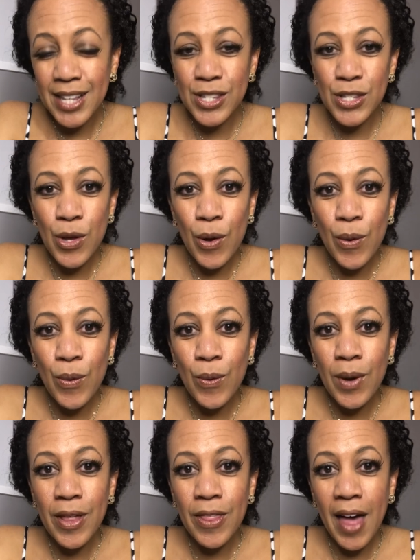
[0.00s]
and
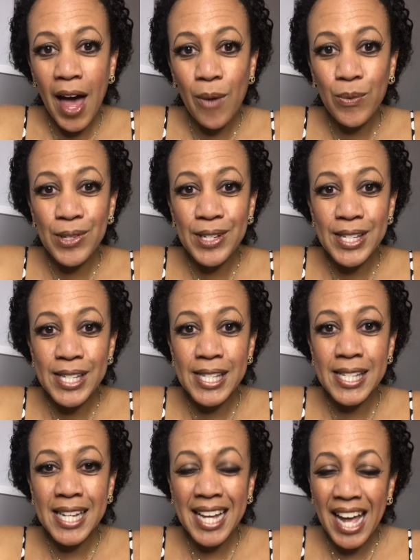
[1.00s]
so that
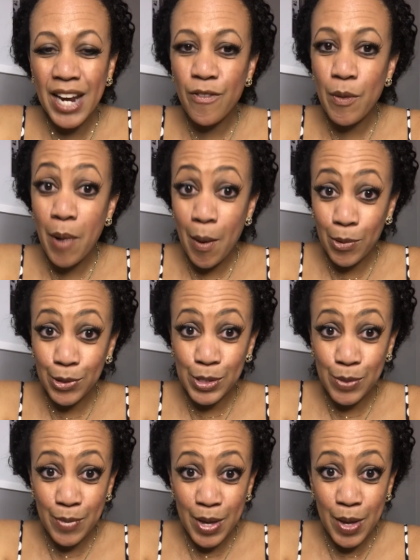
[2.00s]
was kind of a bummer
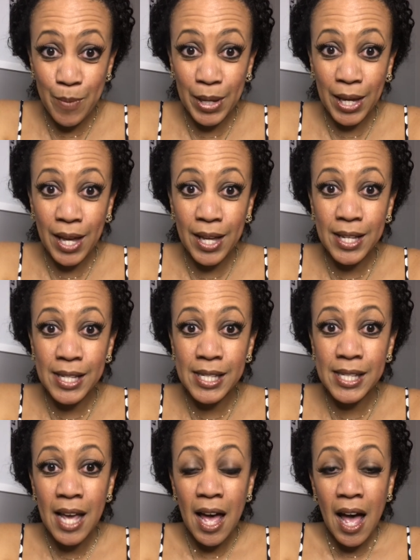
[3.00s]
to me
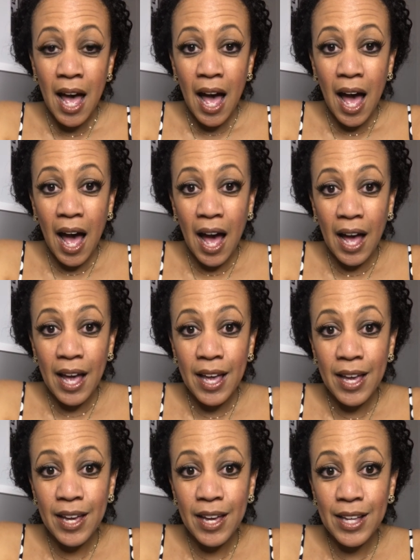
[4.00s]
because
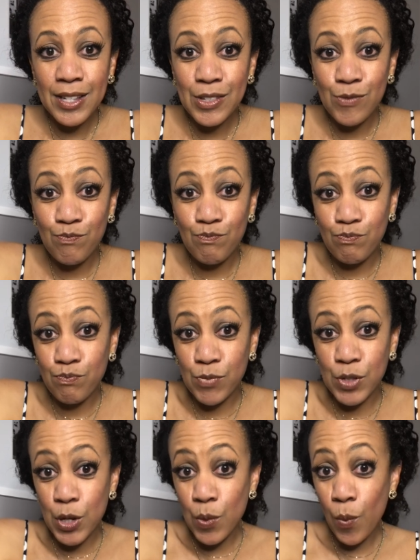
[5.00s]
I
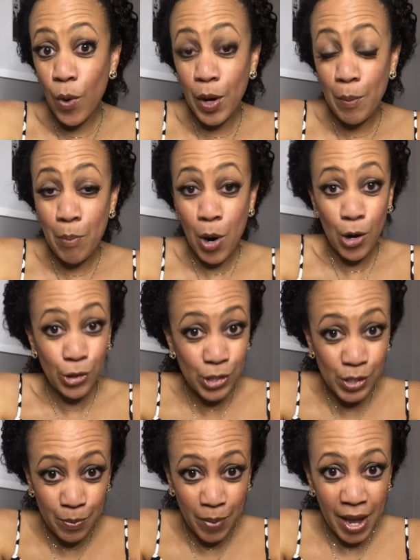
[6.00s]
didn't want to
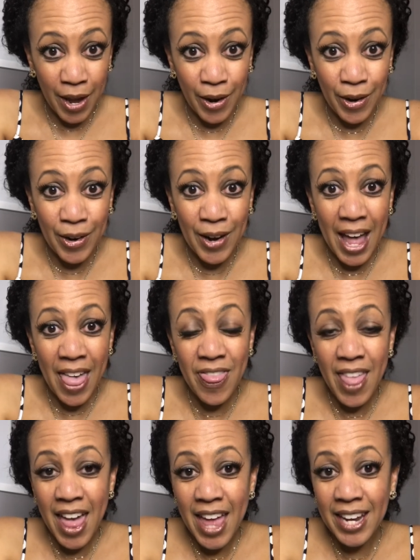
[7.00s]
purchase a pair and
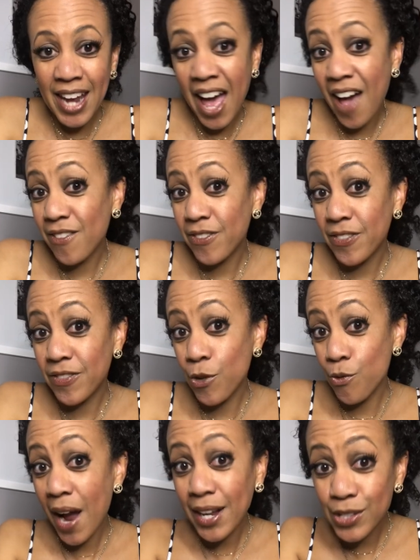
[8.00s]
then have the
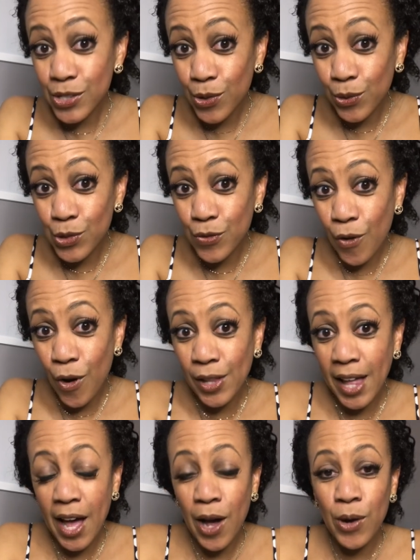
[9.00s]
rhinestones fall
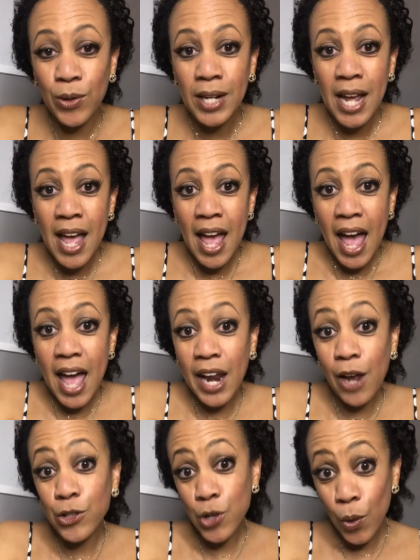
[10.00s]
out, and
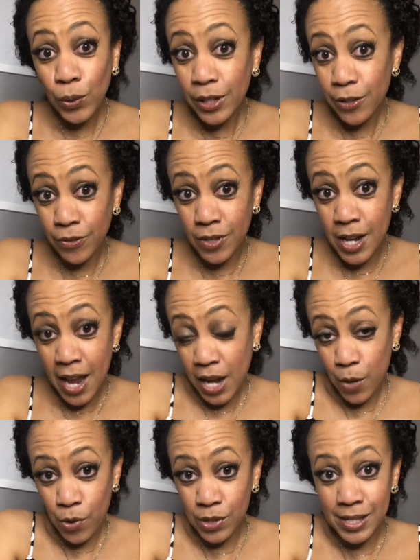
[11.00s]
I don't live
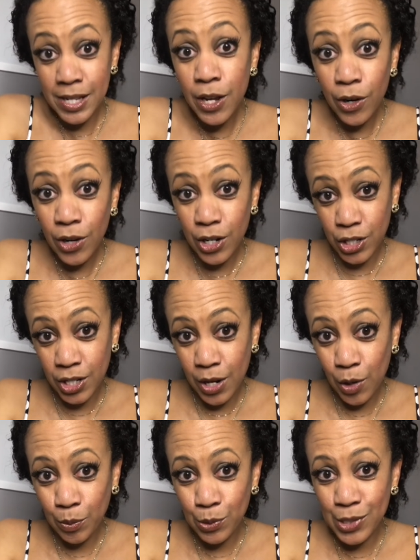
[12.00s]
anywhere near a
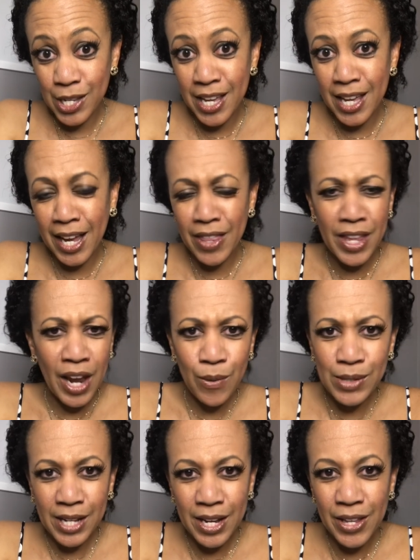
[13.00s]
Chanel boutique, and then I
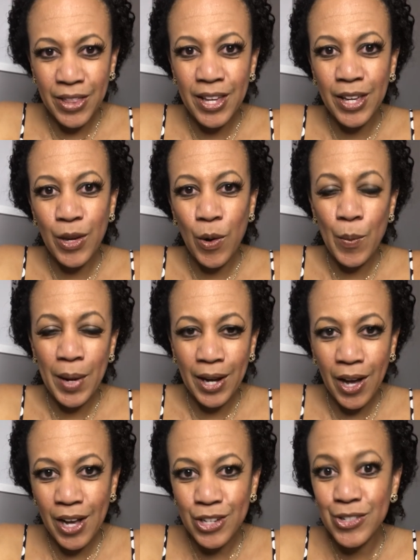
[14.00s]
was kind of thinking, oh my
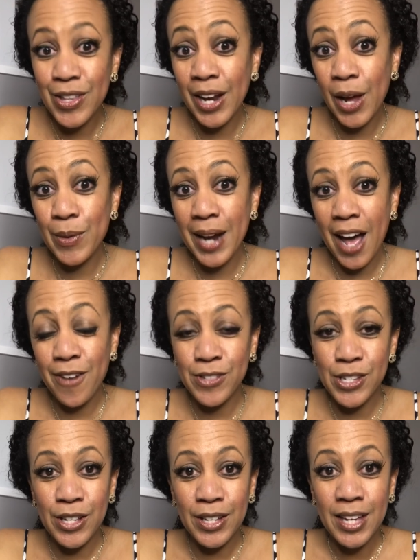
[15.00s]
gosh, then I would have
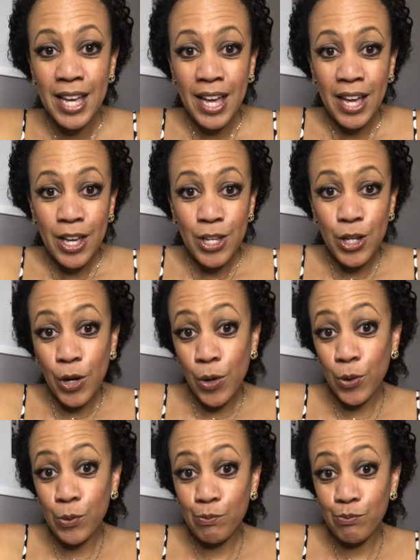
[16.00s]
to,
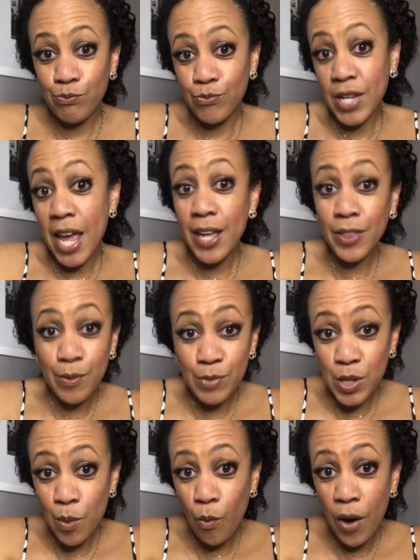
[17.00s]
take them
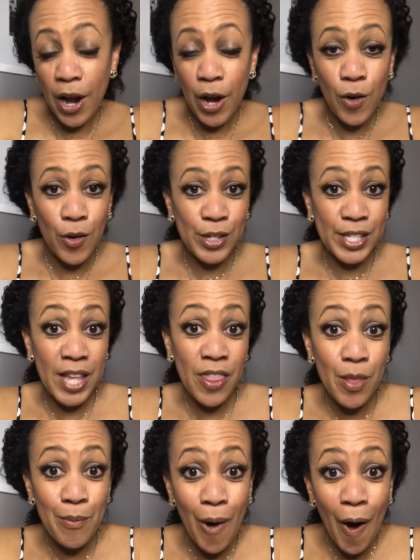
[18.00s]
somewhere or
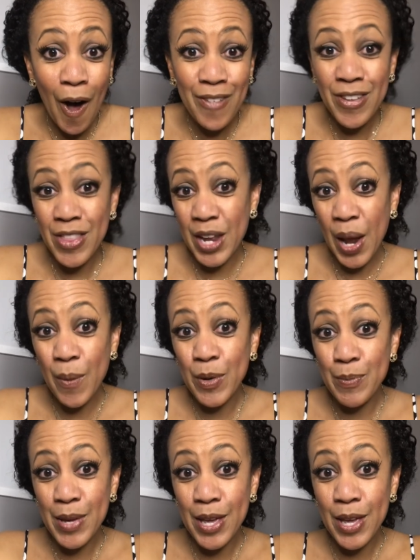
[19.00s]
send them off, and then I
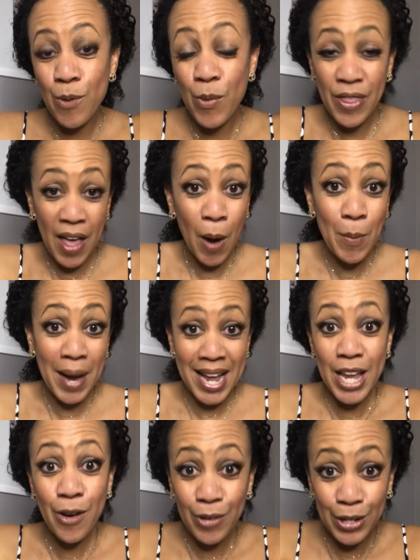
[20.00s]
would be without my
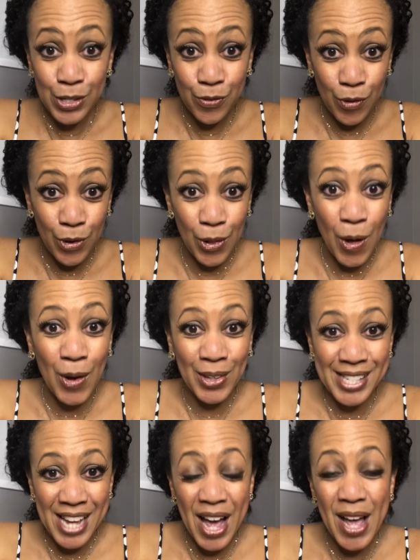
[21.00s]
earrings for a
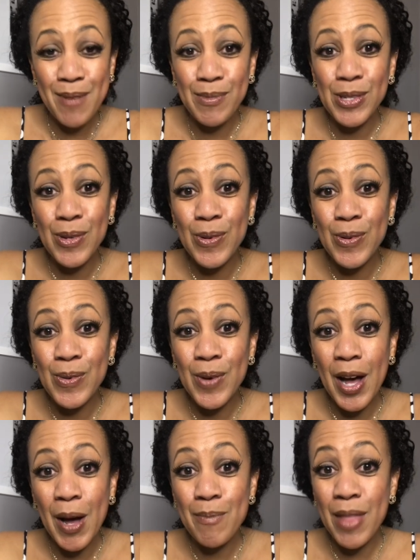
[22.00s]
long time. So
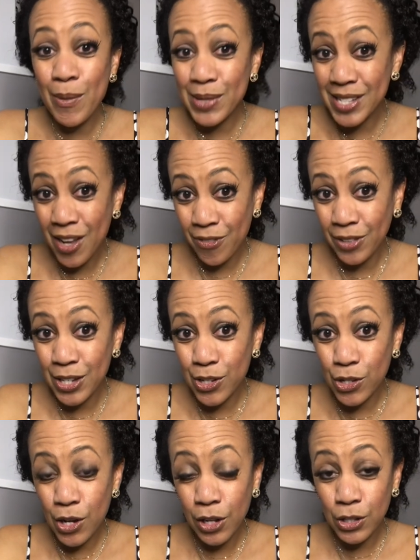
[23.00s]
that was
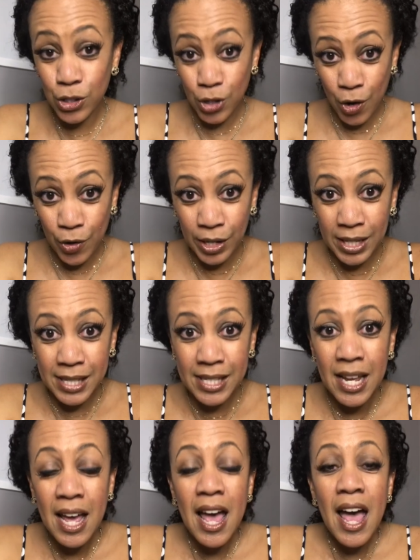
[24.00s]
definitely a deterrent.